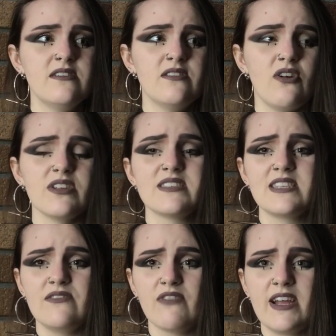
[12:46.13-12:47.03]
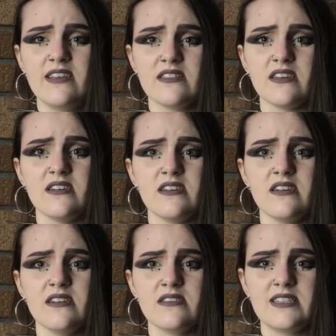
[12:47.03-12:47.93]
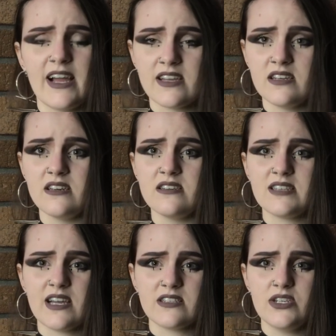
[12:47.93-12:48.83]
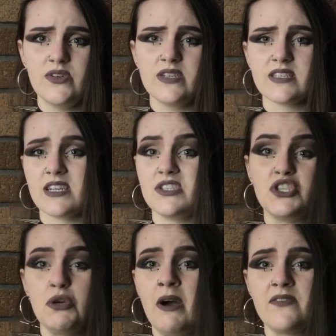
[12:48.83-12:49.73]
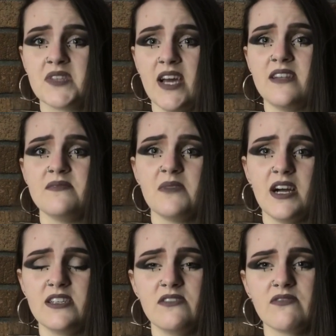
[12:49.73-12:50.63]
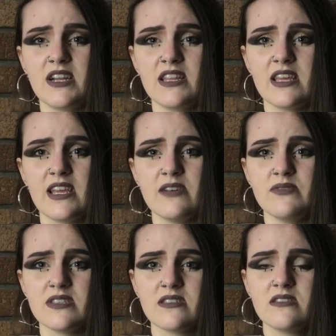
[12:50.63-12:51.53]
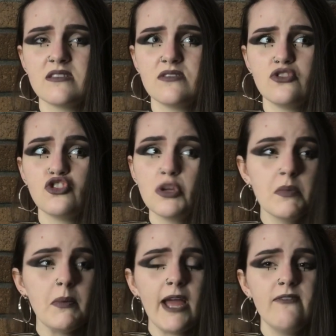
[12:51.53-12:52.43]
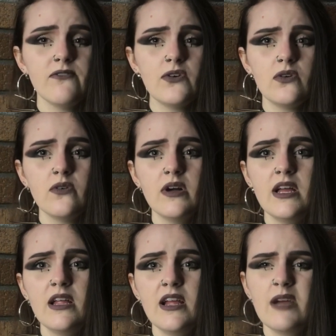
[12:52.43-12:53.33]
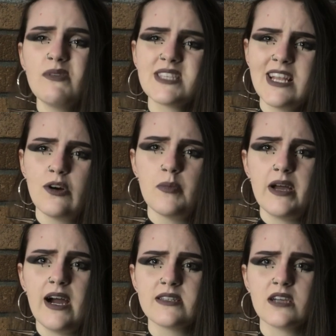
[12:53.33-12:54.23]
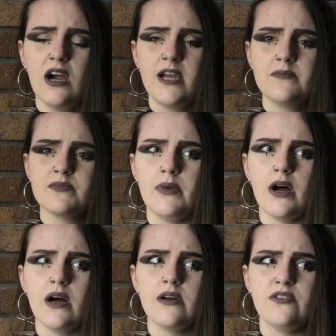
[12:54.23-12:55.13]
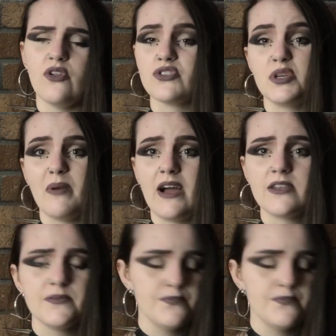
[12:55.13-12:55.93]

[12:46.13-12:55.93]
honestly rate the dagger tattoo as like a 2 out of 10. I don't really think it was super painful. It was a little bit at times, but not too bad.